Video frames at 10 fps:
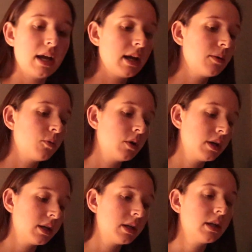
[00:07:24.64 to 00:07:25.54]
I
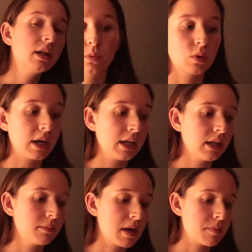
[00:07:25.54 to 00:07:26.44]
would
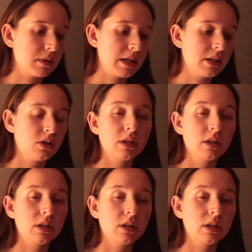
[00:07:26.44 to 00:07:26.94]
write in my planner